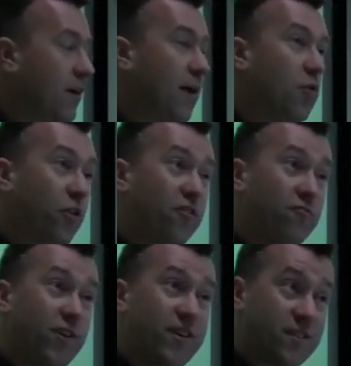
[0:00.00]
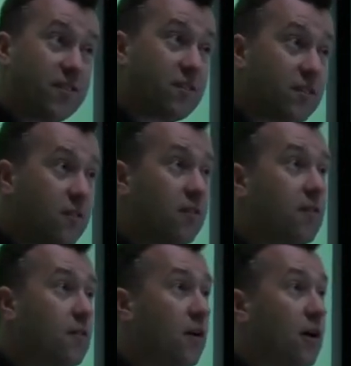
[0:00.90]
and what are the risks
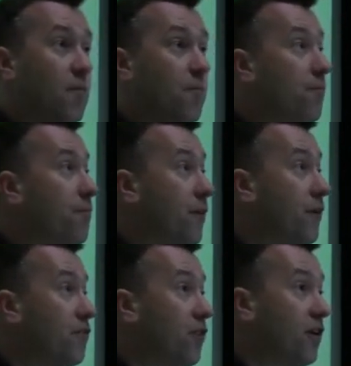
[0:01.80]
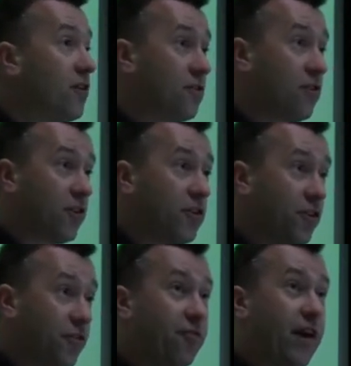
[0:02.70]
um, that, uh, that
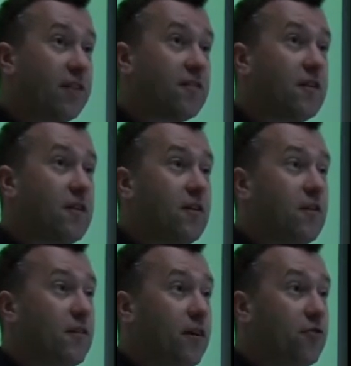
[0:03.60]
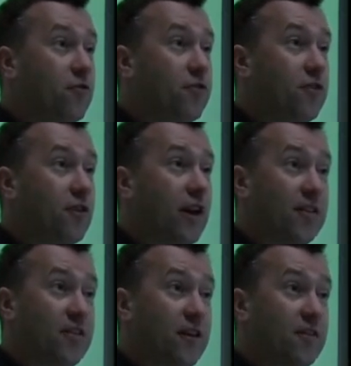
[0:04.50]
could affect those critical
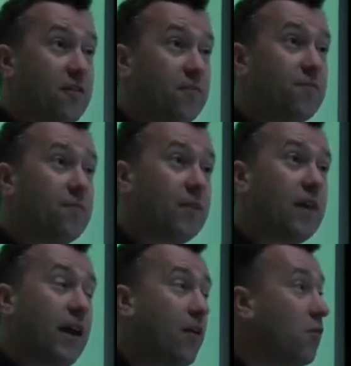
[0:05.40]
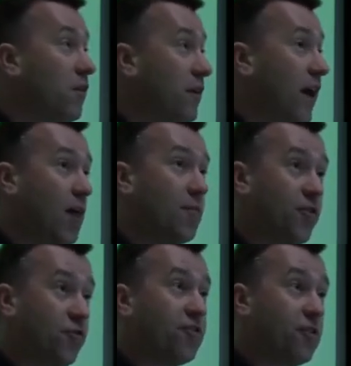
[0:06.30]
assets, and how, how am I
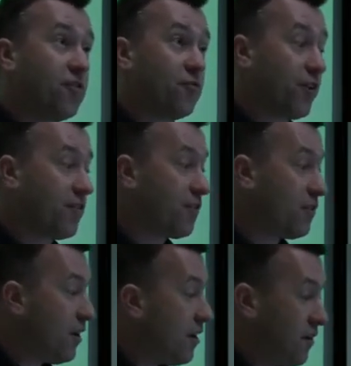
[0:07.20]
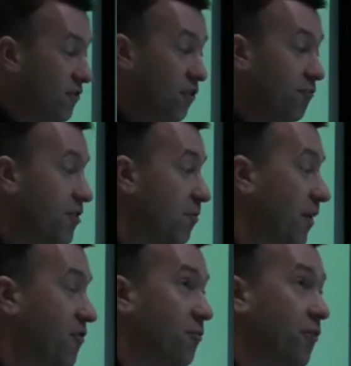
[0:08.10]
treating those risks? So a
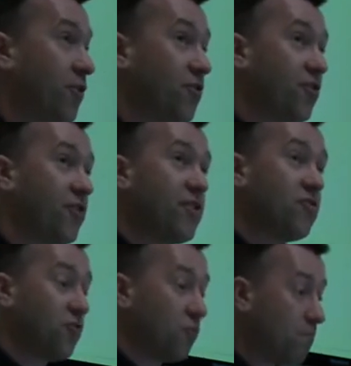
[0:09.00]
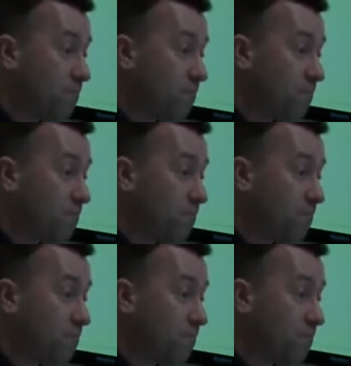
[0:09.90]
risk-based approach is essential.